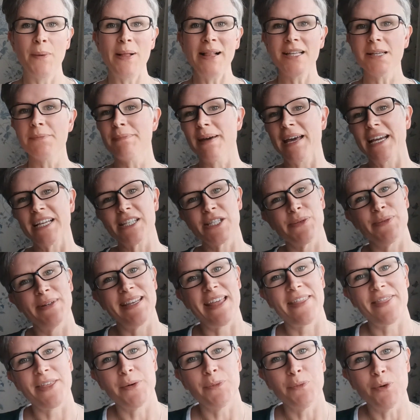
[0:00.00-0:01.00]
welcome back to
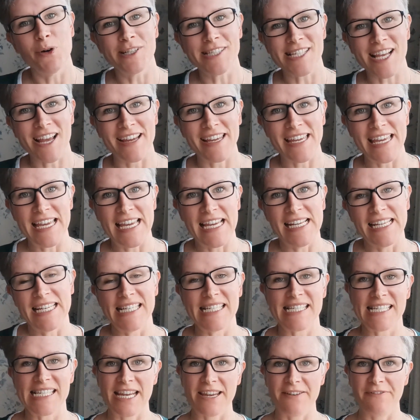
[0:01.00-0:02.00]
another What I Eat in a
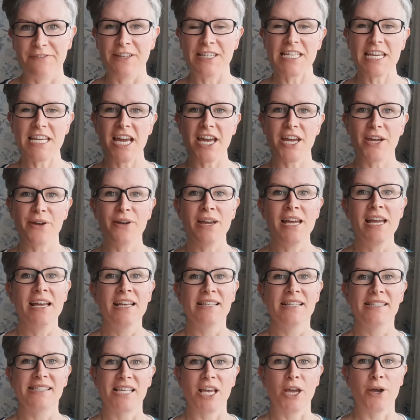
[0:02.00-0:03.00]
Day video.
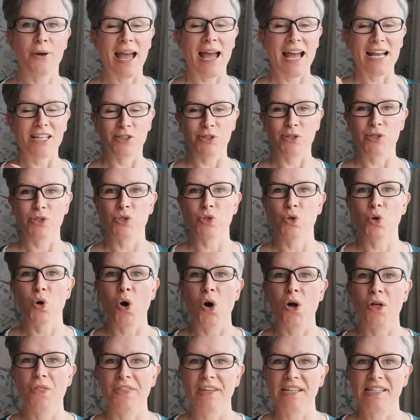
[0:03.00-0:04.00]
So as you saw
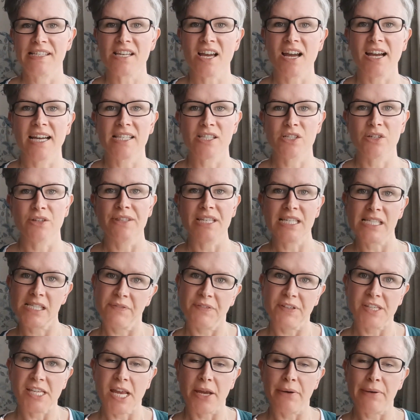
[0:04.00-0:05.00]
on the title, this
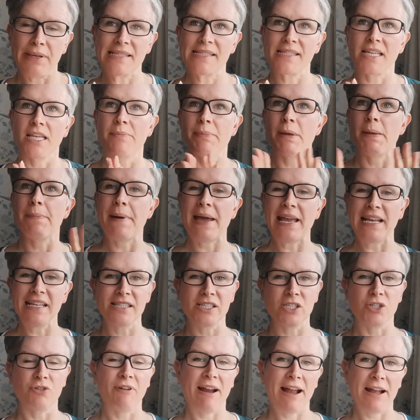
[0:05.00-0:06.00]
video is going to be based
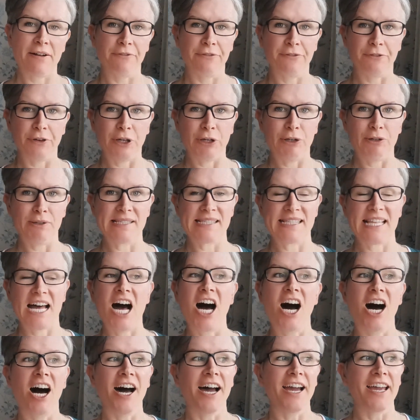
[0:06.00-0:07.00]
around foods that
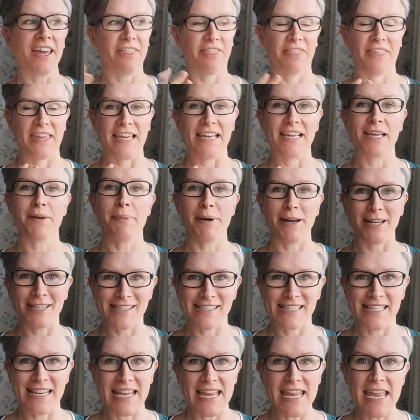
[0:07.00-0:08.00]
I think
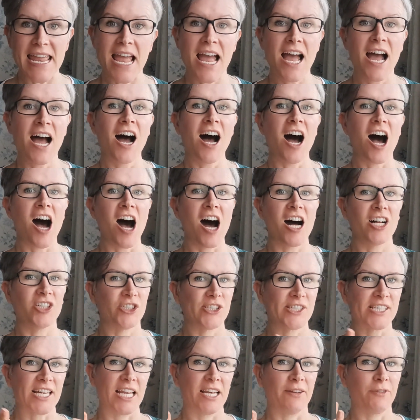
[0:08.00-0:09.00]
personally are
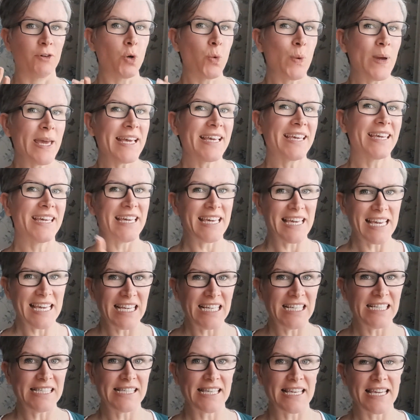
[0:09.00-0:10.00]
just kind of quick,
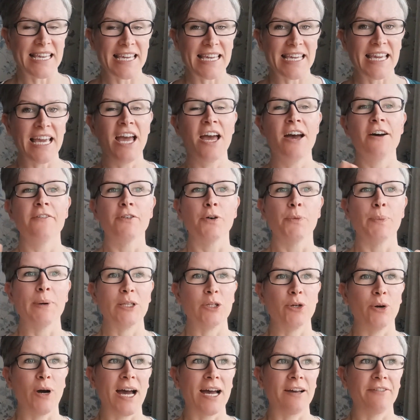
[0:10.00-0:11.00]
easy for when
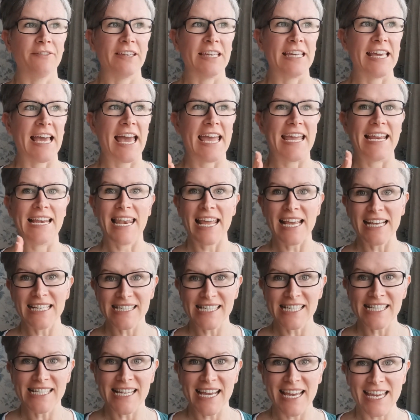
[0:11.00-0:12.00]
you're having a
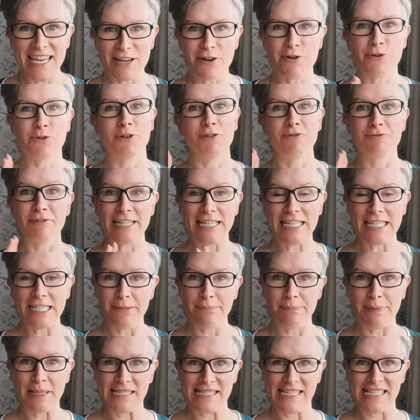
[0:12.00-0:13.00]
lazy day or a really
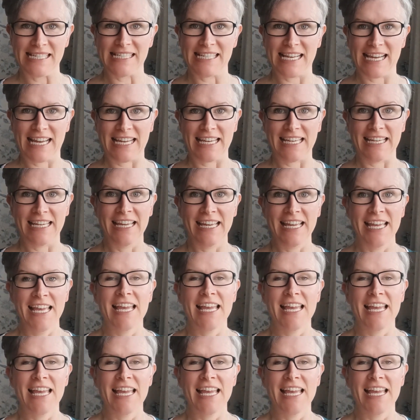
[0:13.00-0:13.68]
busy day.